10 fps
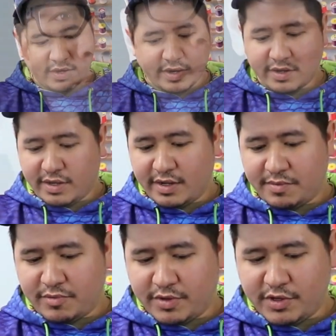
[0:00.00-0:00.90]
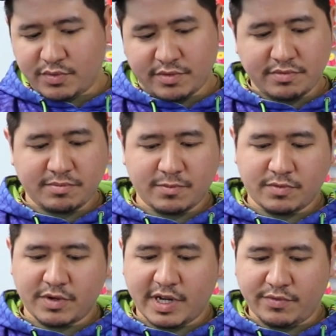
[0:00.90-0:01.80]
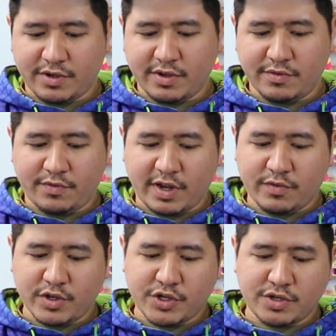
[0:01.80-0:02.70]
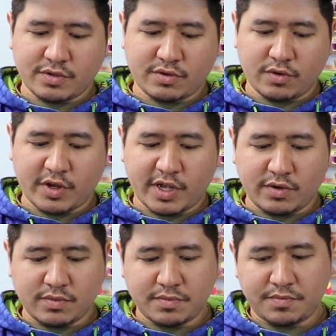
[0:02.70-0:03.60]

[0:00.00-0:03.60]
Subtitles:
Okay, on this one, we're gonna have a 5-inch fork handle.